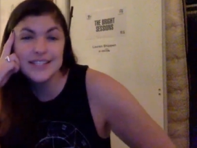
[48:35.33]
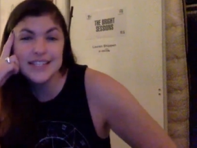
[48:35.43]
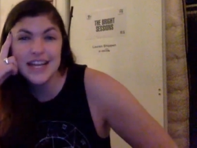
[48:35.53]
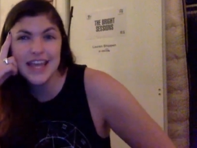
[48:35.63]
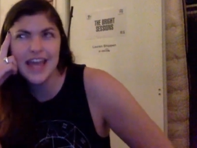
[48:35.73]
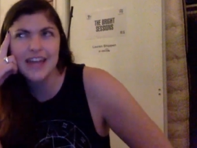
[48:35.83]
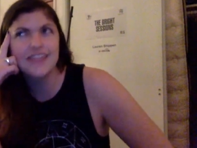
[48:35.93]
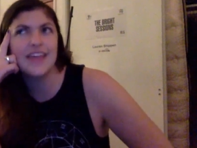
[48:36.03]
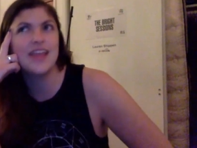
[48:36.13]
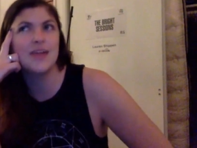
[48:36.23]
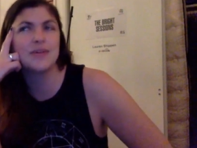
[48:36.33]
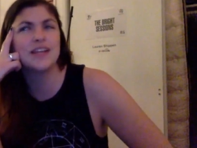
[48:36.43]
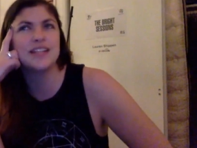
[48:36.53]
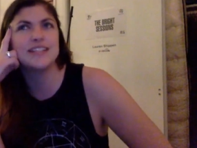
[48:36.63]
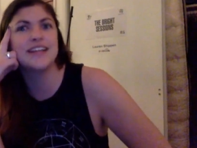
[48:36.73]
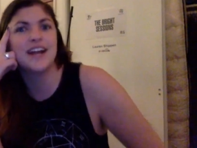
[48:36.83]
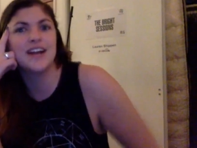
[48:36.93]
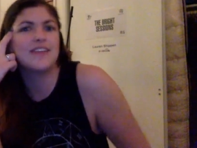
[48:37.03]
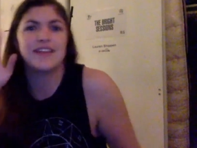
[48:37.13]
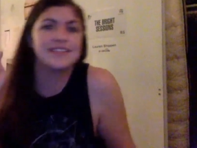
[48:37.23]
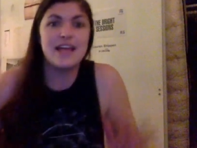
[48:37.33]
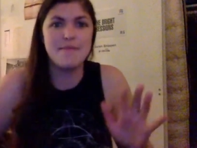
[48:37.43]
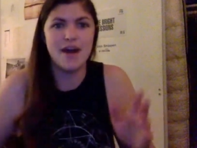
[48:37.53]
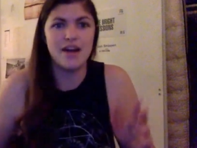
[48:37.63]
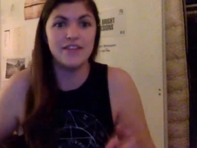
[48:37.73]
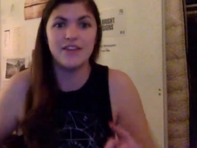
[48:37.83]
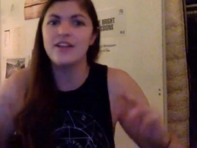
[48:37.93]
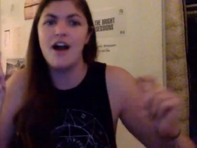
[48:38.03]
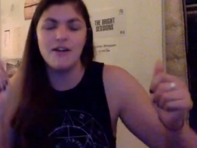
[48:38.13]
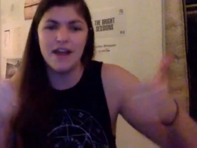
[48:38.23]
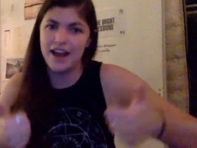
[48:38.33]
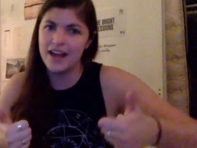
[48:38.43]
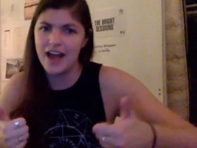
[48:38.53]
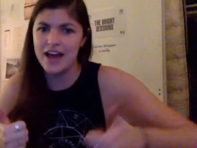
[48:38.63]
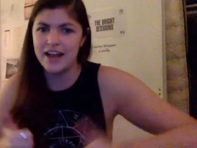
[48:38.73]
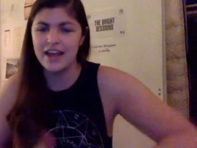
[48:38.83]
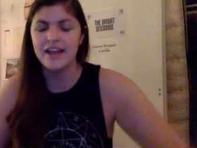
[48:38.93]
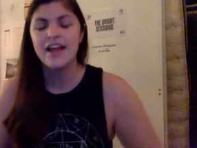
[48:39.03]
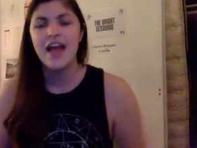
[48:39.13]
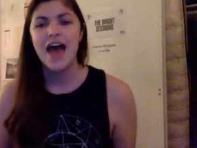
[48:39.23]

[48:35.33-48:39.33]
listening in and they hear what they need to hear and then they snap out of it and they're like, all right, I got it.